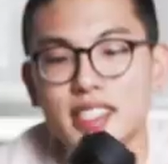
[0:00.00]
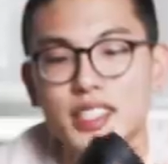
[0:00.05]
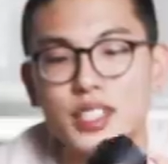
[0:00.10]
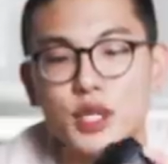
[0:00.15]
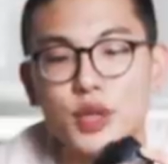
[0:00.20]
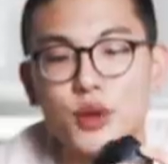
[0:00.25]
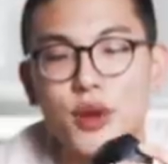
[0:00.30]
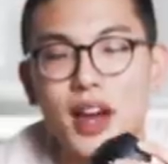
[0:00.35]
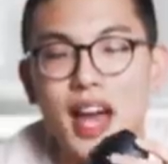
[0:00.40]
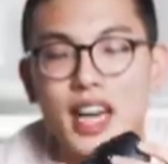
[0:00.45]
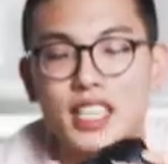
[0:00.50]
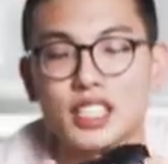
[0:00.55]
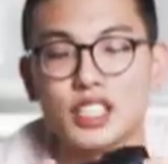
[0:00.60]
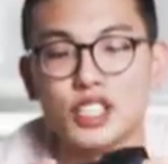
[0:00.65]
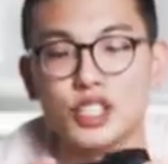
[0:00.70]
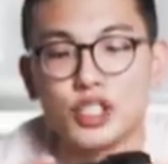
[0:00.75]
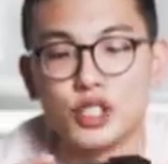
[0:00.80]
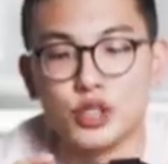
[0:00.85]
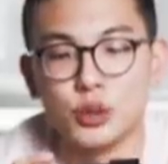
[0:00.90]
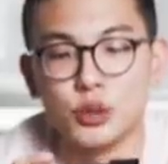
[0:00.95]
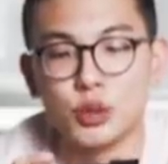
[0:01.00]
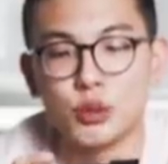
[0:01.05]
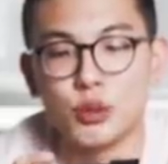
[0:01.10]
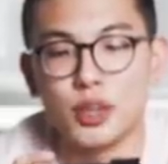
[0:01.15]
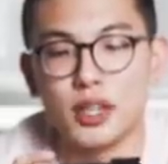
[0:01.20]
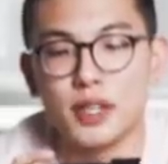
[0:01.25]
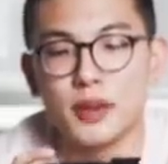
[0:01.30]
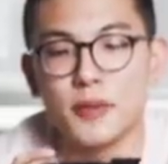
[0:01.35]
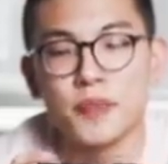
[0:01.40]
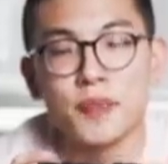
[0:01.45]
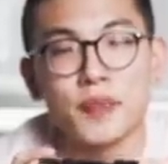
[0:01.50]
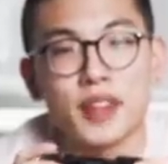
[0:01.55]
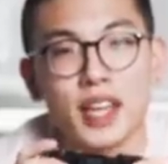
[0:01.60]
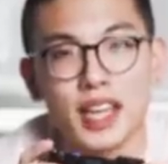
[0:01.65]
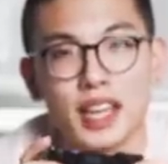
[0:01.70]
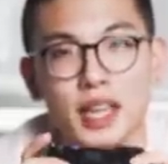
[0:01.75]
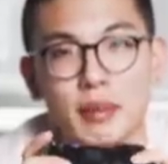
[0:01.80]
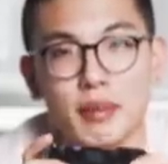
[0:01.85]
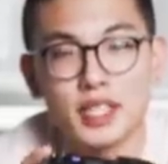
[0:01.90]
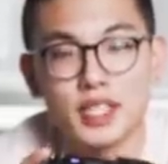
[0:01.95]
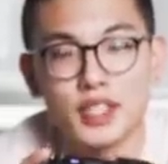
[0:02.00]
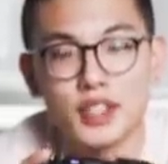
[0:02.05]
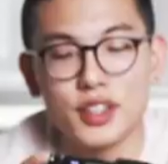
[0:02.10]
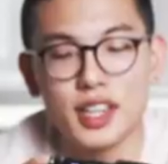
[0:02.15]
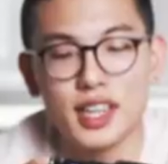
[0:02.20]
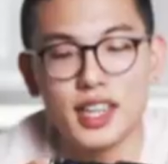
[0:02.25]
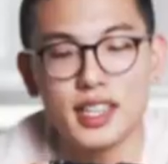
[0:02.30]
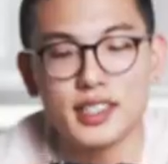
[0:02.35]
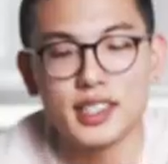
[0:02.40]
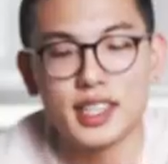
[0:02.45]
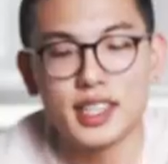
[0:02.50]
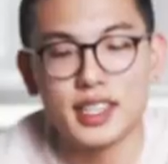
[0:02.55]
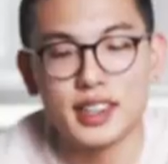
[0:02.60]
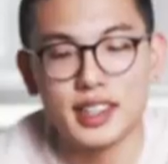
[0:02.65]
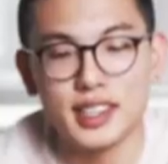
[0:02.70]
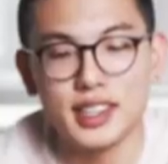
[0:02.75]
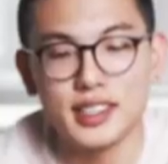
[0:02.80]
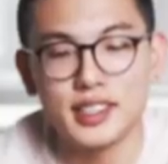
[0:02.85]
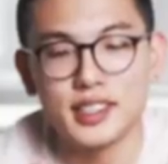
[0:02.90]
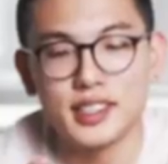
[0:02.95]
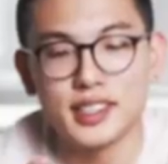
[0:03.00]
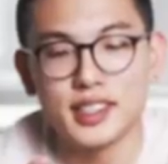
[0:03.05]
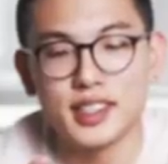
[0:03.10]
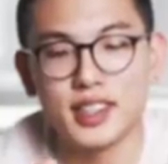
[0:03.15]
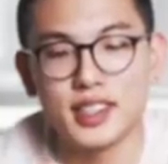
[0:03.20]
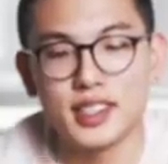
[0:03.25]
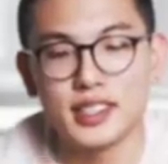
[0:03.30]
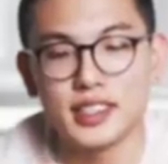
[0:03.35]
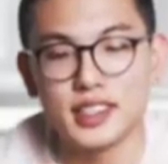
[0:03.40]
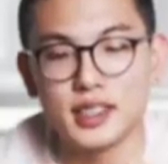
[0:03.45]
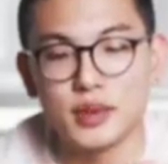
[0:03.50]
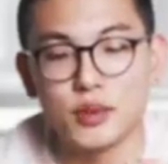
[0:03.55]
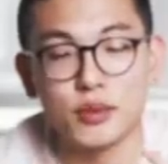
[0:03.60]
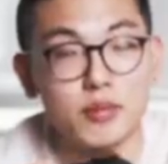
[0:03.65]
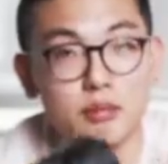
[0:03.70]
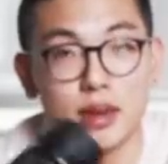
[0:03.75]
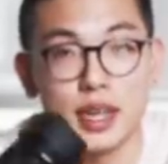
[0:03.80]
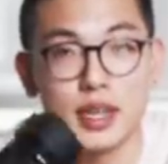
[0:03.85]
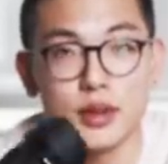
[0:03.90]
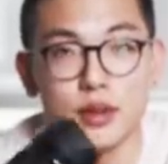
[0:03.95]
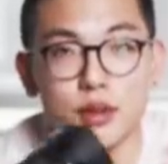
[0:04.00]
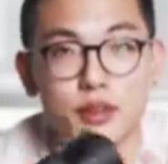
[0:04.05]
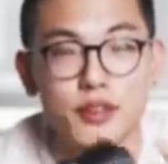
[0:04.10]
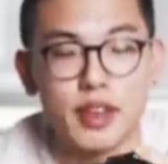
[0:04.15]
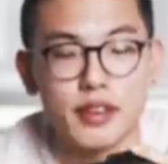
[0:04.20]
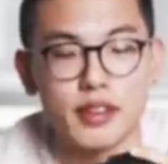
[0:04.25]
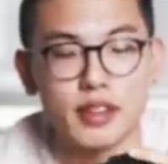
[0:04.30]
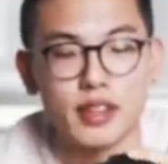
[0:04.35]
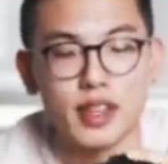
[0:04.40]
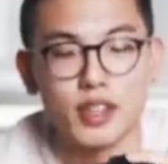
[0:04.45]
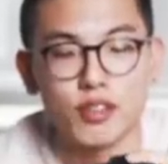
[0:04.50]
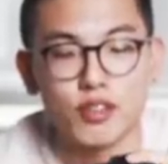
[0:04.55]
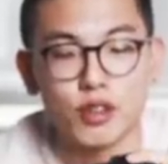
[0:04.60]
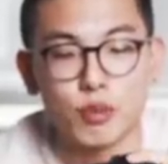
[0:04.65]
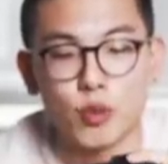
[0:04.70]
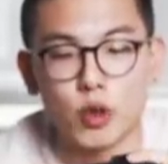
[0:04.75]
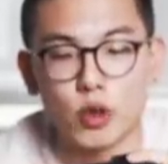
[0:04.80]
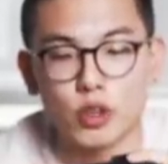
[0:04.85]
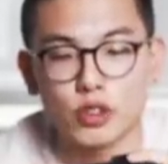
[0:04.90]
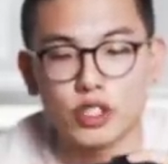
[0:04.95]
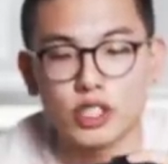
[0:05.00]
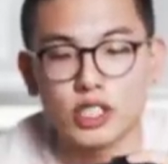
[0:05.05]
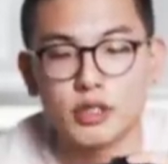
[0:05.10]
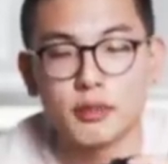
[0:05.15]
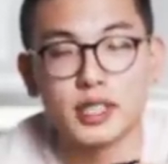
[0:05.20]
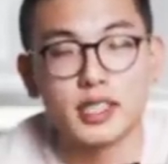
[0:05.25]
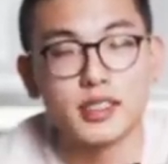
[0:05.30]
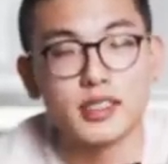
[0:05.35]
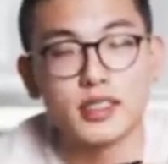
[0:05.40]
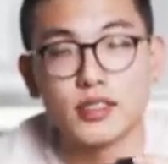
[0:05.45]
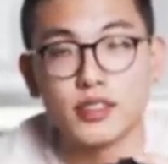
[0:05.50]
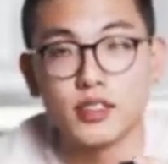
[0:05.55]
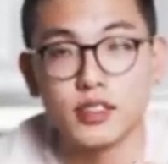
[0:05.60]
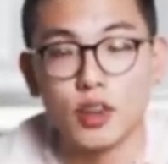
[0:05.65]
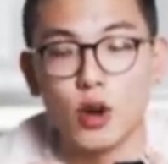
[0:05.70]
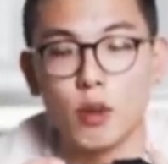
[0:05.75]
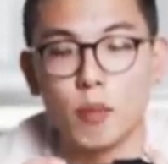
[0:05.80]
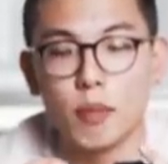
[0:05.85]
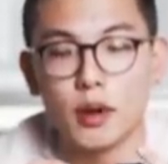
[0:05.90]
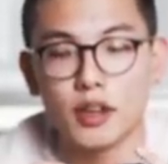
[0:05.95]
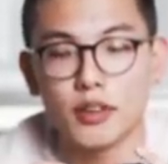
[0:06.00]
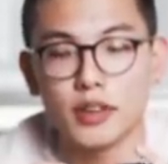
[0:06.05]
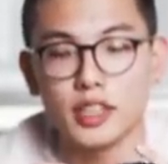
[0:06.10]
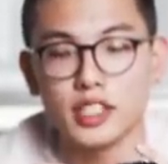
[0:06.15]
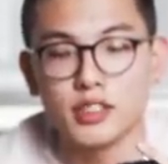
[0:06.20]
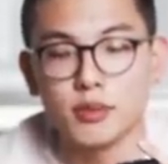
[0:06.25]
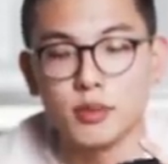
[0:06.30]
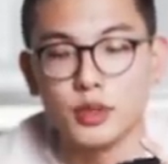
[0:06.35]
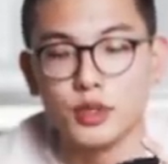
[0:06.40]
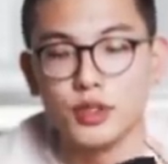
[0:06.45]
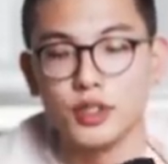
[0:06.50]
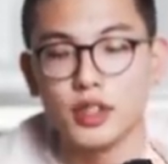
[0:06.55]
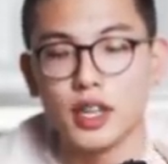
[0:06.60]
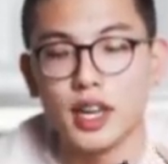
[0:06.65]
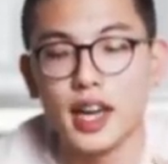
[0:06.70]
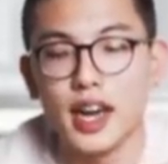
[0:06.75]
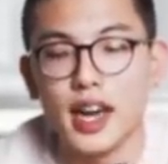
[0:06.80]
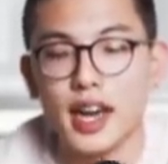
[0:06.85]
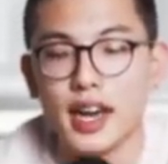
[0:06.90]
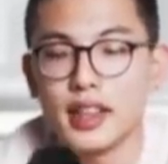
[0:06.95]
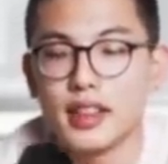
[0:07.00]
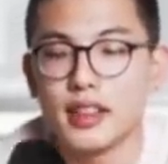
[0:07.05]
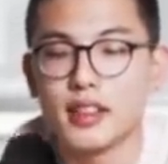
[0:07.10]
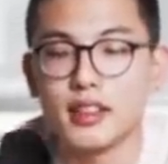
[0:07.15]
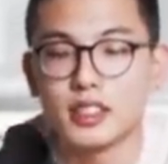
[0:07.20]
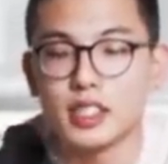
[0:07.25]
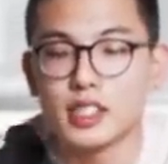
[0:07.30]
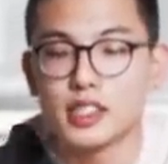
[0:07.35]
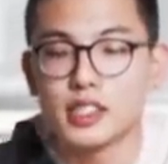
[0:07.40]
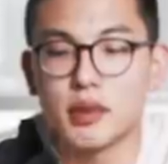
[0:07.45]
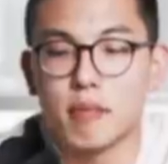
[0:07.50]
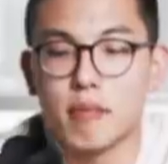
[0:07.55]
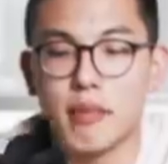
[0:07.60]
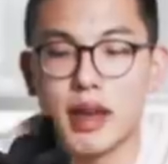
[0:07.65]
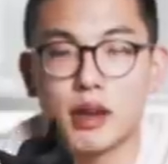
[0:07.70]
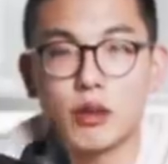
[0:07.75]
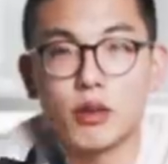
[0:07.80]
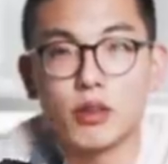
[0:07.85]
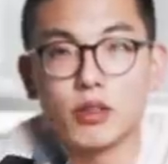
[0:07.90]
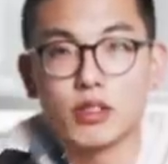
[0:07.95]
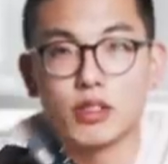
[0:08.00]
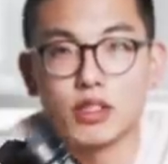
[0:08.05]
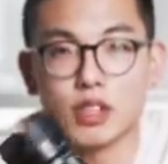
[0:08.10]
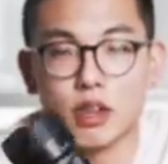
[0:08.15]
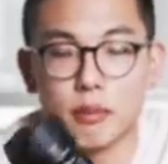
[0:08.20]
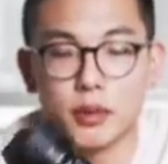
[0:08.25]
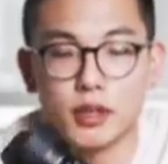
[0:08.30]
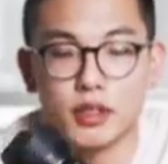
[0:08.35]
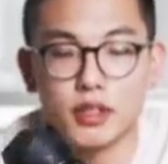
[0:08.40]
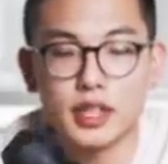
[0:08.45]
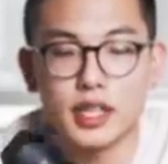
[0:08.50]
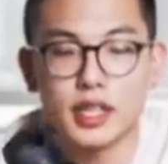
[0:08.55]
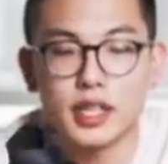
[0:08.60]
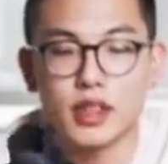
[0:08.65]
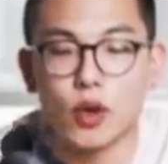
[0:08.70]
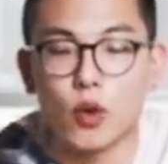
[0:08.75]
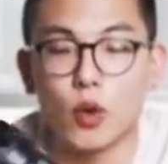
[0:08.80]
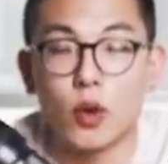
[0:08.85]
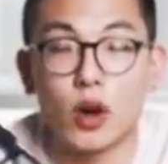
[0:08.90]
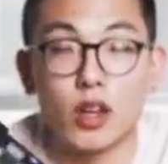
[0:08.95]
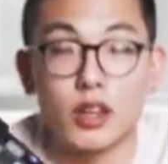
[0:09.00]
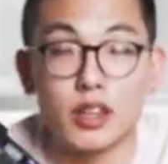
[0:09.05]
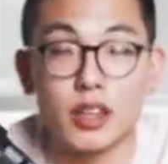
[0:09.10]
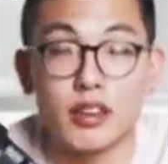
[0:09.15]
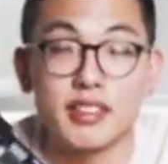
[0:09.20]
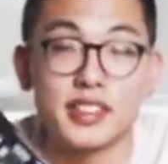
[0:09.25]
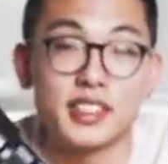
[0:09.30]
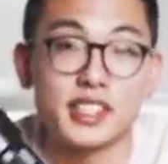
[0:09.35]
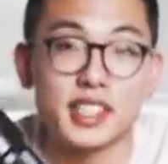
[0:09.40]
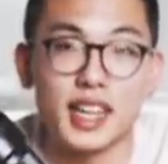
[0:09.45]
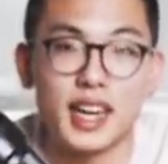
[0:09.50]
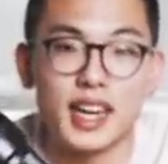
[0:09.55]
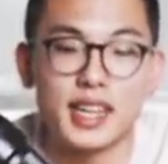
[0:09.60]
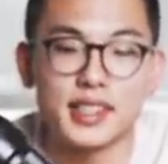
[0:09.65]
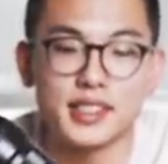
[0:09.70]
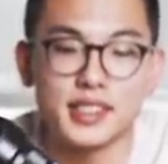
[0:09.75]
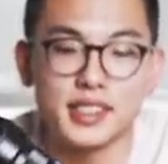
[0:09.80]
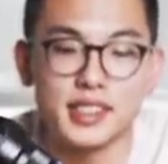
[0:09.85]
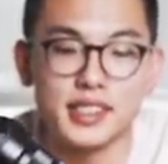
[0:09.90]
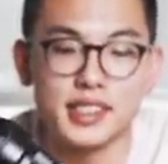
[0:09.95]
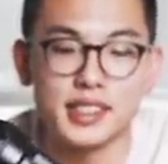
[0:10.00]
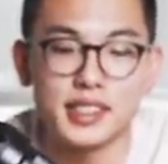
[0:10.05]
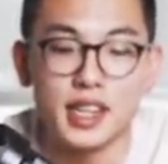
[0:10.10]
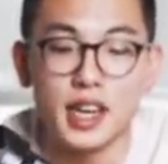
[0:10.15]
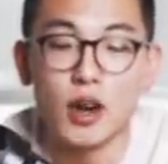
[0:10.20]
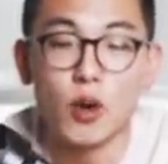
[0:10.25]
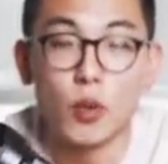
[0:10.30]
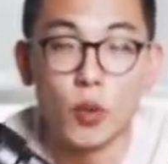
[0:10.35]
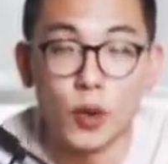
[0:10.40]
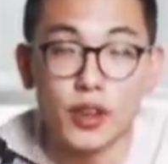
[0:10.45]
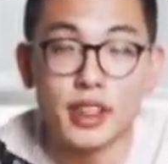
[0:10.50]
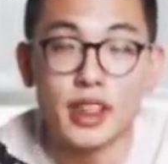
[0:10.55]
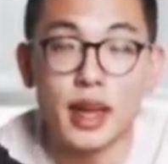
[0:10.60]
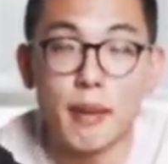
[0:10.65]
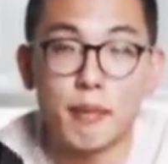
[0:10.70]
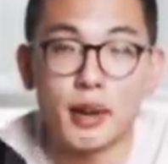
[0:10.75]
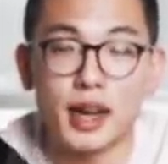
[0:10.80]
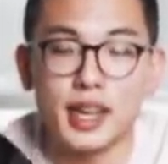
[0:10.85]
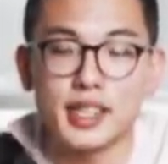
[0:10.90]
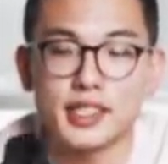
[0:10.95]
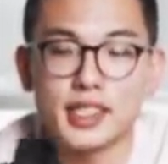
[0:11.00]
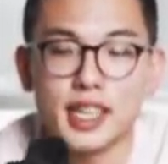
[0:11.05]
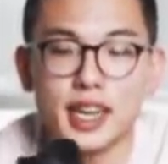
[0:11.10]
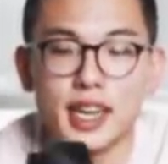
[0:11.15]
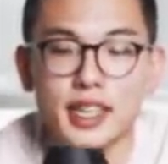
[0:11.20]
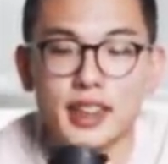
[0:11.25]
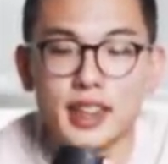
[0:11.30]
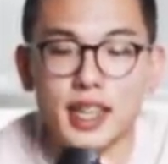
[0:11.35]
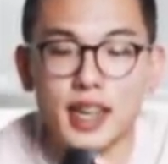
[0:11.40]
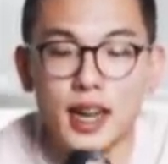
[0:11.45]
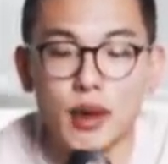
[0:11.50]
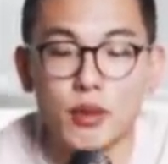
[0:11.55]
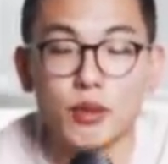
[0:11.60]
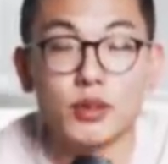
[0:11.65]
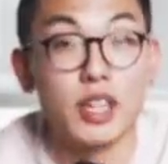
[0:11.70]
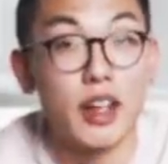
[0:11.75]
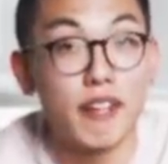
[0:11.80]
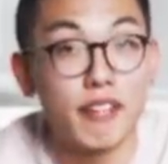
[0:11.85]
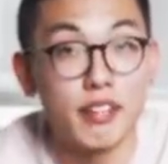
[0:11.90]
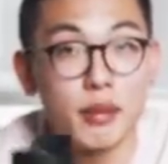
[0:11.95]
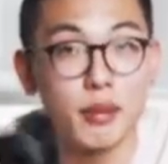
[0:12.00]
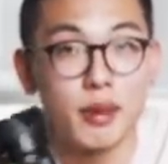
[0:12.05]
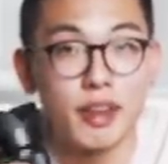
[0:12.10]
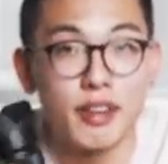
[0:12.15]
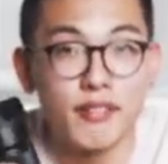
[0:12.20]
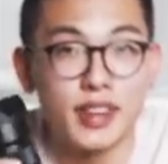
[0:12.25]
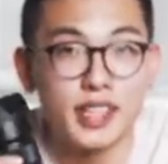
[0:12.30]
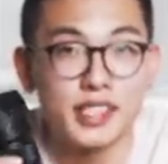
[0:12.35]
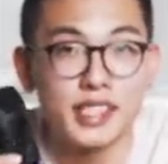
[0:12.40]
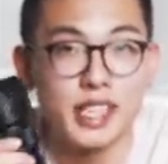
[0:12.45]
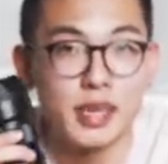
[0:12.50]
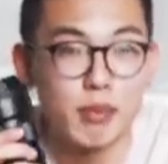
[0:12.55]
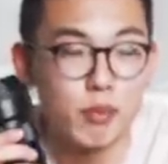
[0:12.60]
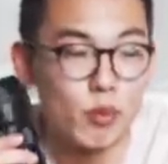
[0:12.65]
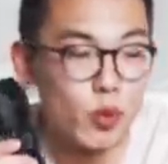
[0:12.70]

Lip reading: until you actually shoot with one. And let me tell you guys that this is honestly my new favorite lens for portraits because it's so buttery smooth, and just the metal durability and the quality of this glass is worth that price tag that I will definitely be investing in